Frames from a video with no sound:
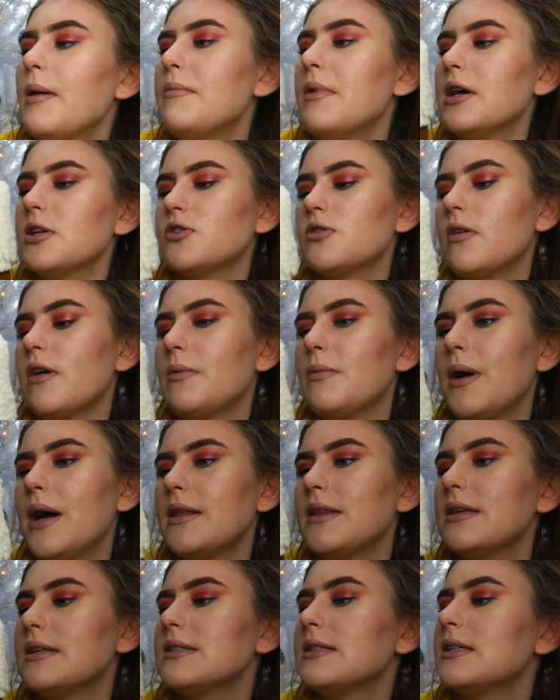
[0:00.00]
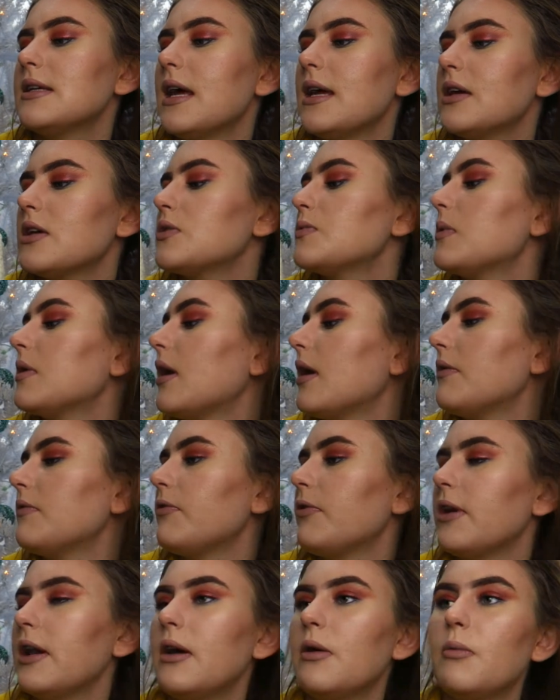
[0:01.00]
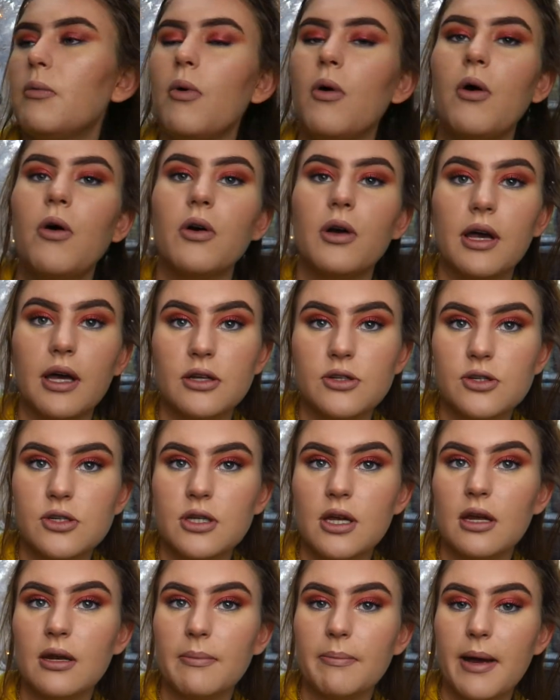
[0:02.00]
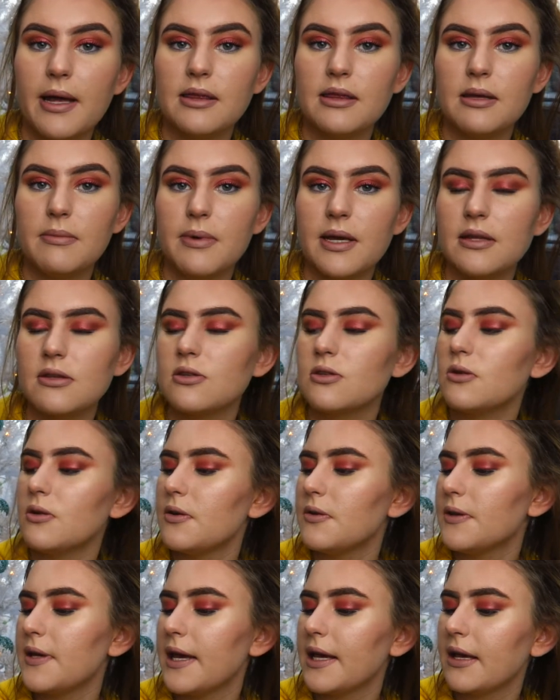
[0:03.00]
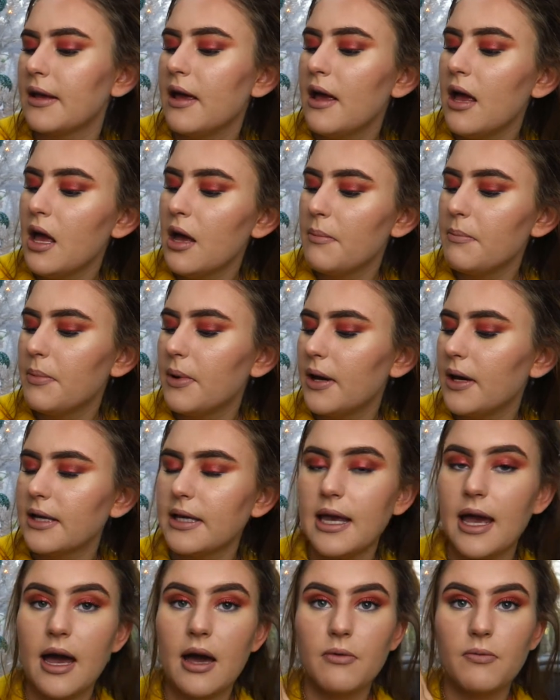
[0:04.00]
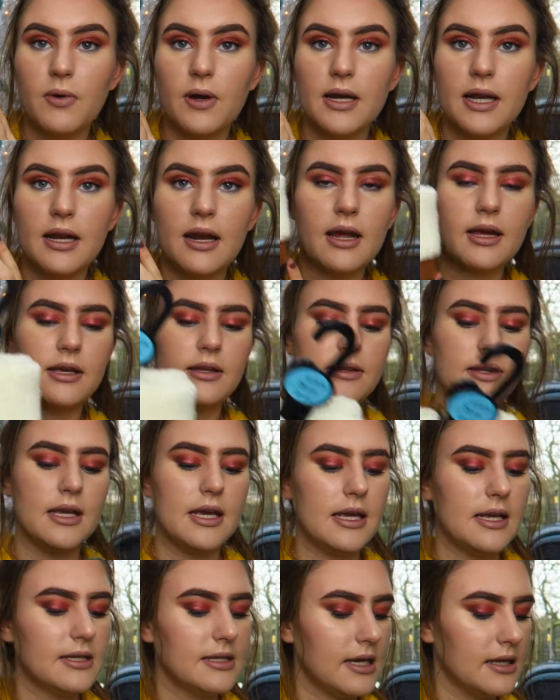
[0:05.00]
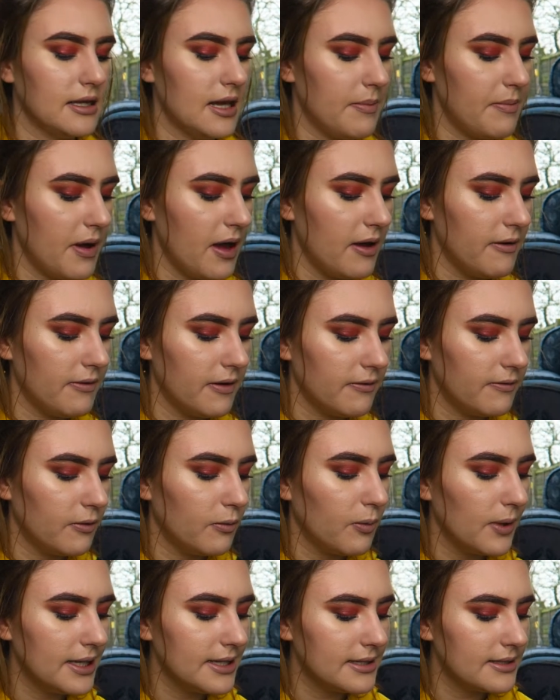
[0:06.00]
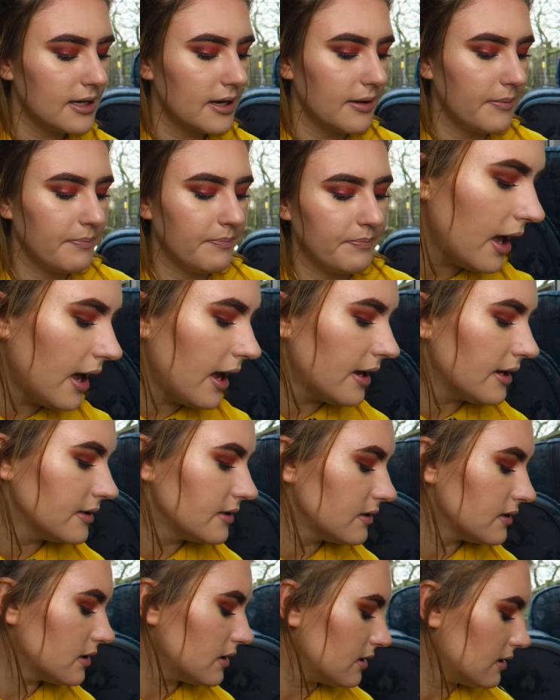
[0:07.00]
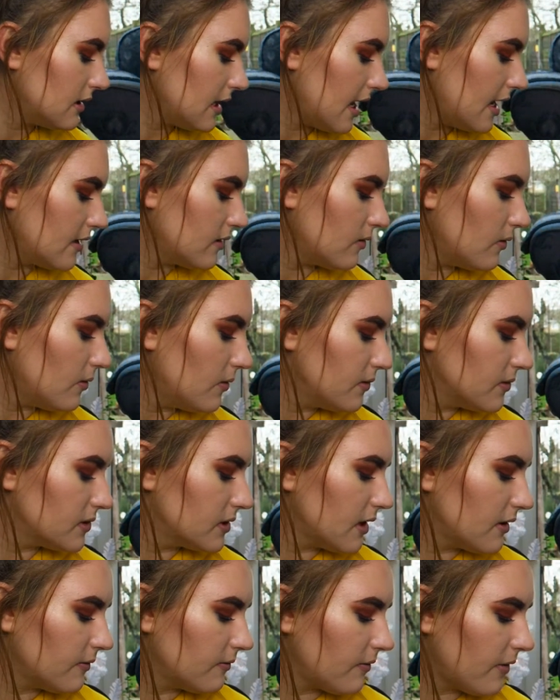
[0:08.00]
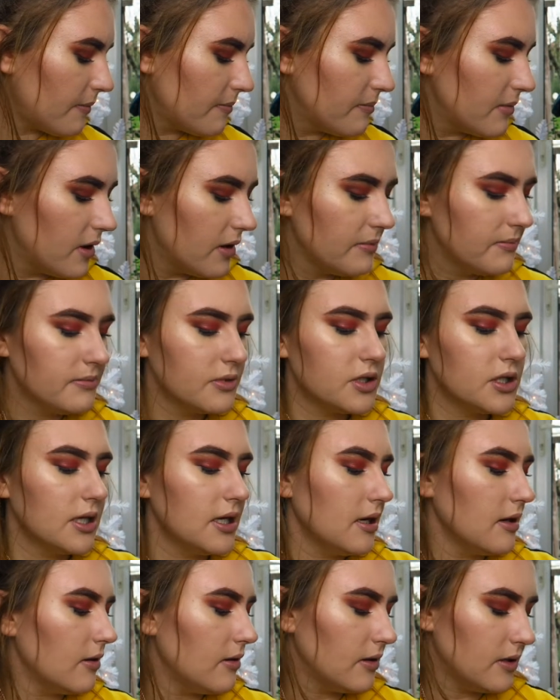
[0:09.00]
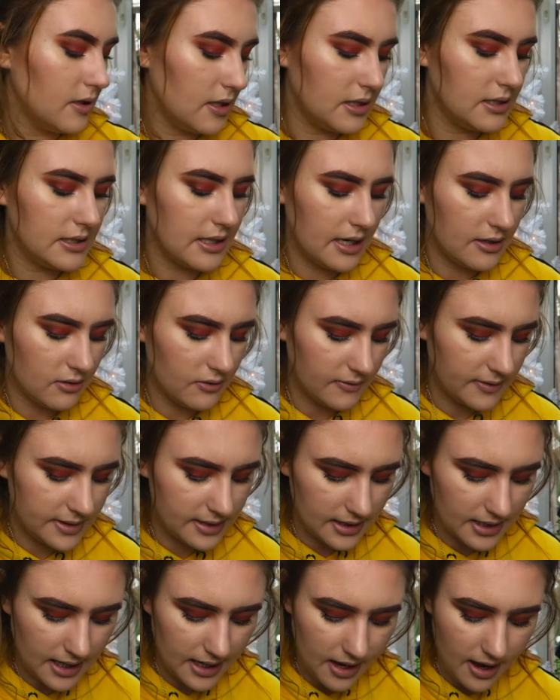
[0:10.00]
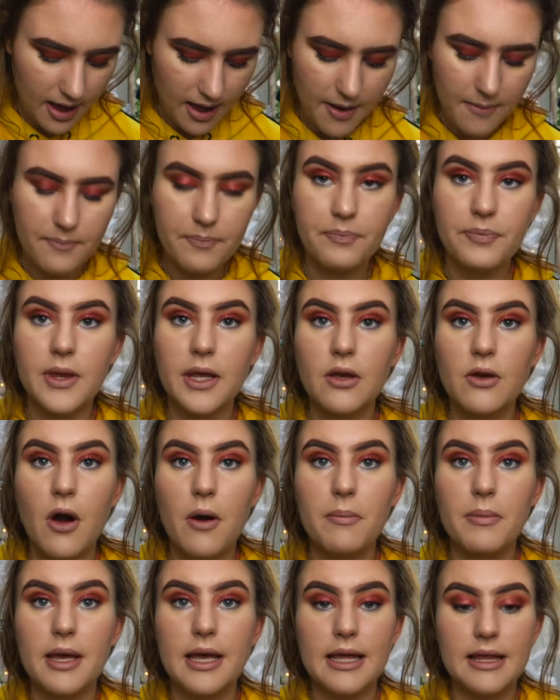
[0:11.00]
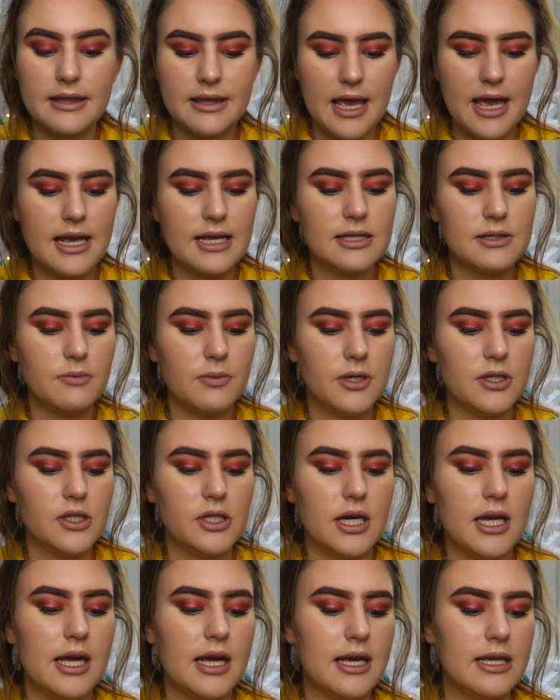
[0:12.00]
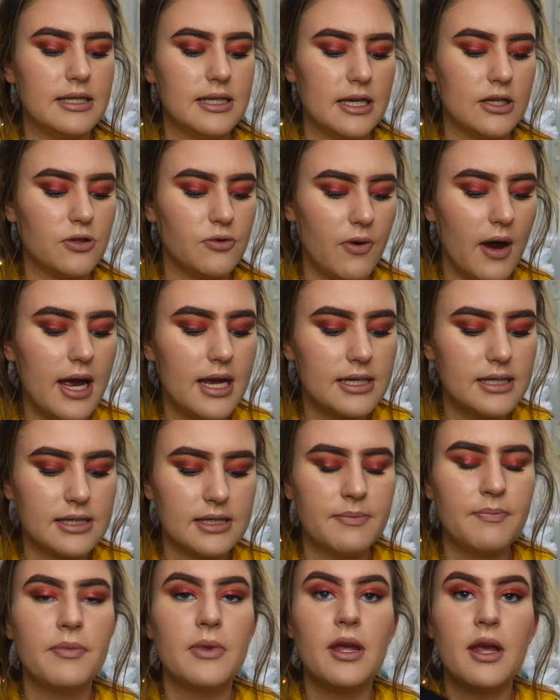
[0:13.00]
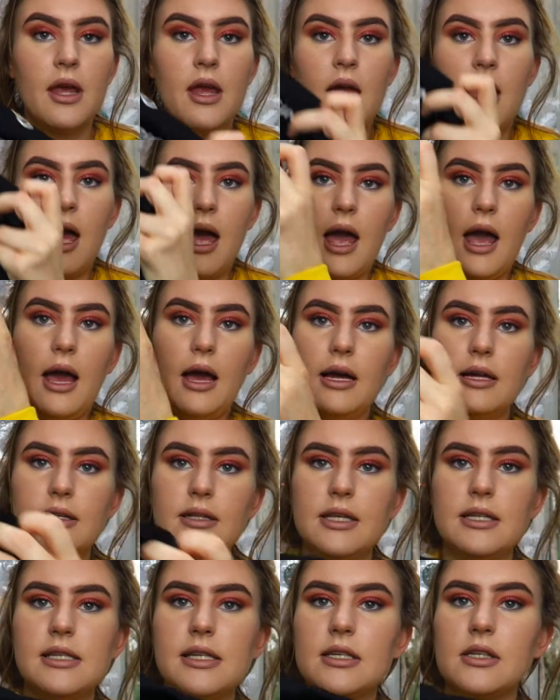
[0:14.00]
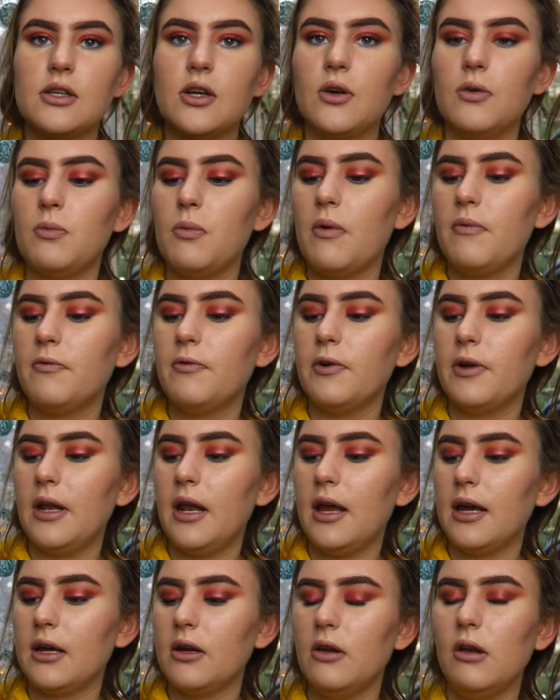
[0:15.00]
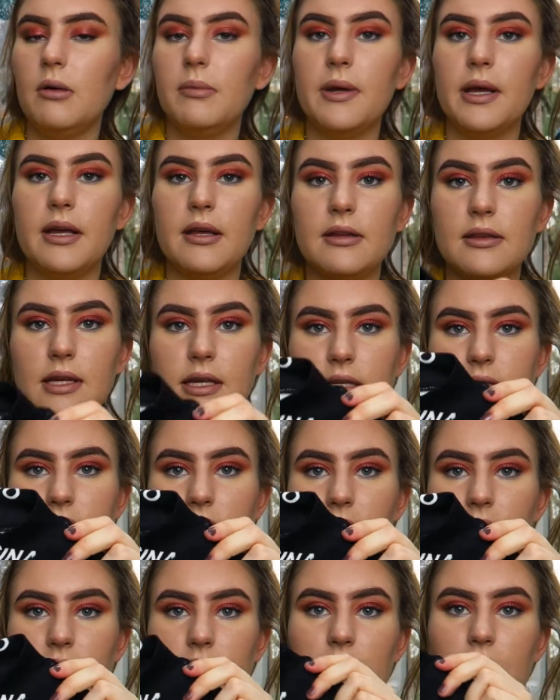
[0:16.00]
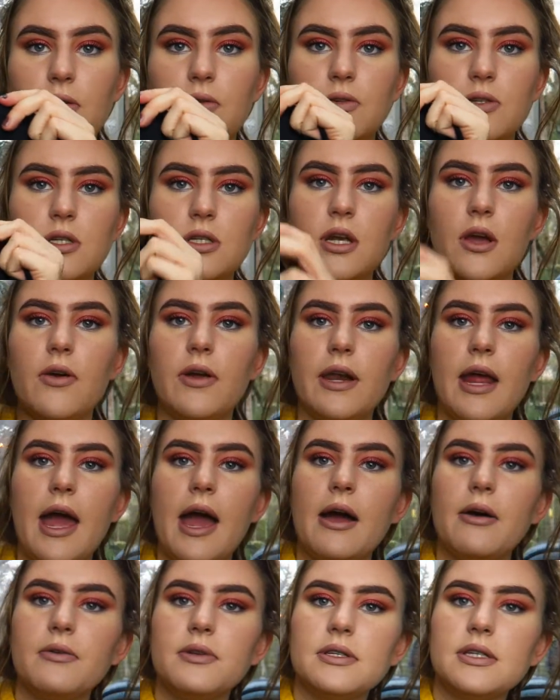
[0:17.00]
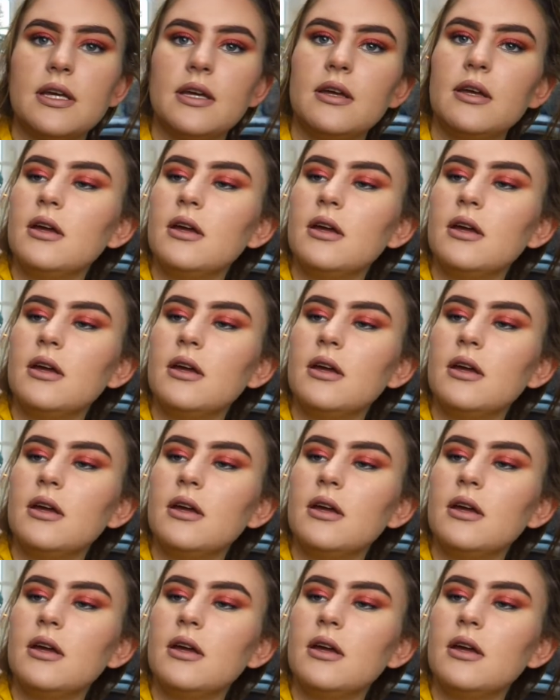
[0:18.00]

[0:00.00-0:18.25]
I might try and wear these today because we're going for a little walk and just kind of bed them in sort of thing. But yeah, really like these, and they're perfect for winter. And then also from Mum, she and Dad obviously, they got me this, which is a dress. And this is a good one for like clubbing and things like that, or just going out.